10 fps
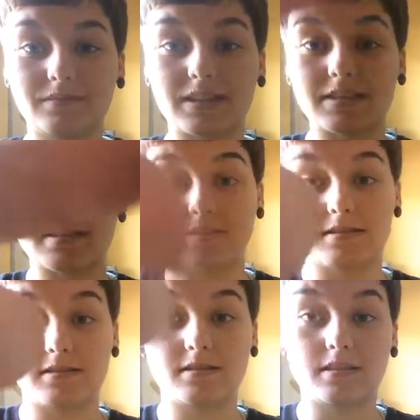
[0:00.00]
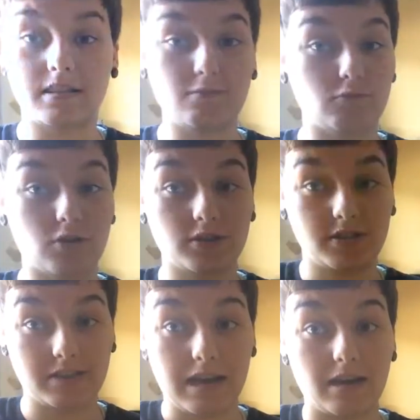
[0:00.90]
This is the
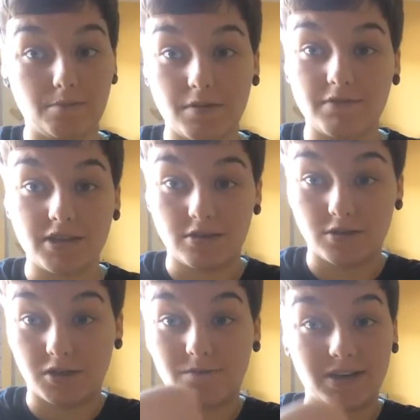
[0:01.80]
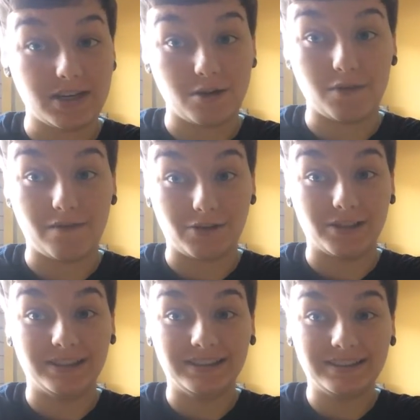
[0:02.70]
worst setup of a YouTube video
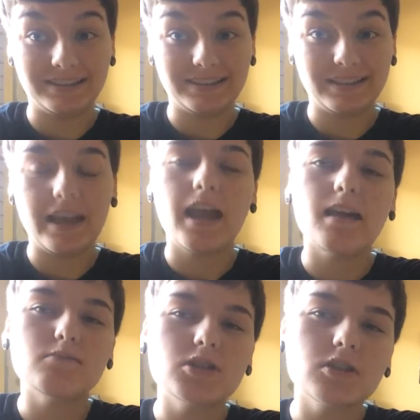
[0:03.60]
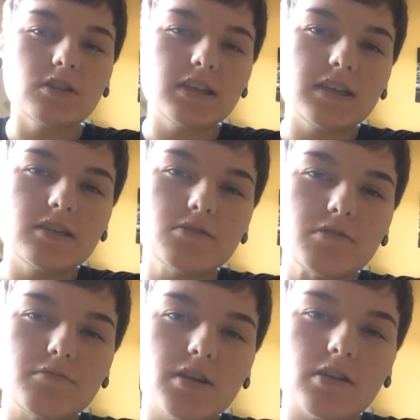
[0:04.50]
ever. I'm turning into
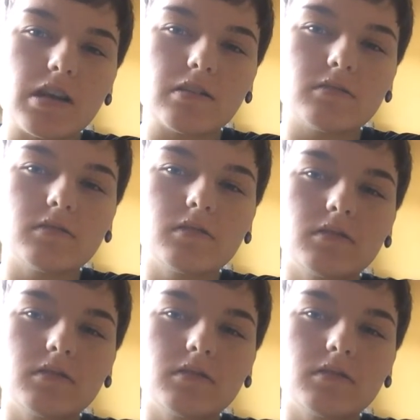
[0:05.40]
a weirdo.